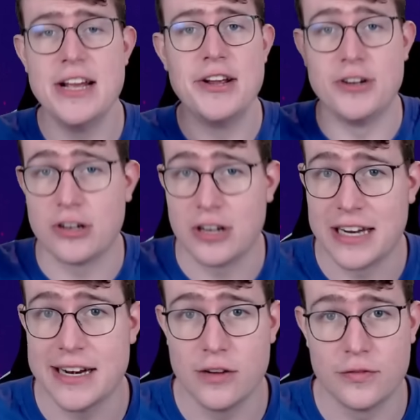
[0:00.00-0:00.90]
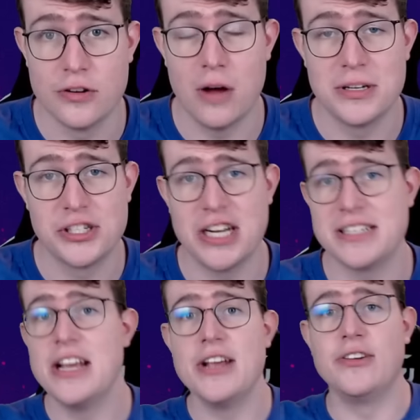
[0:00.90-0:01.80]
You're not going to get it off the normal chest.
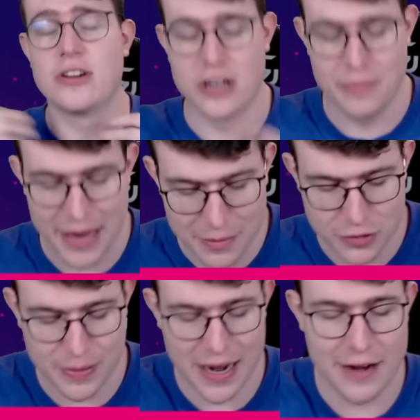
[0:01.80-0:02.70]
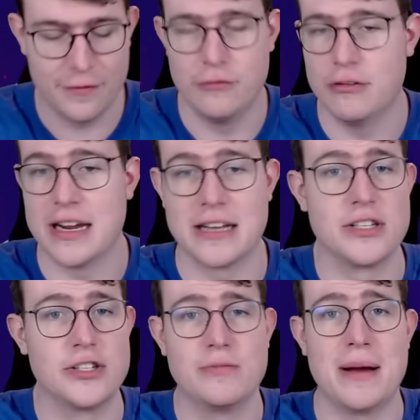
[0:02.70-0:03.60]
You're not going to be able to buy it through like a
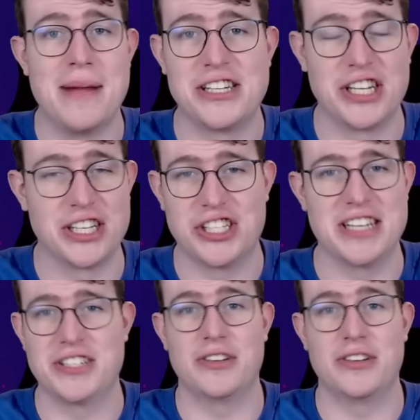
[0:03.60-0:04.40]
super magical chest,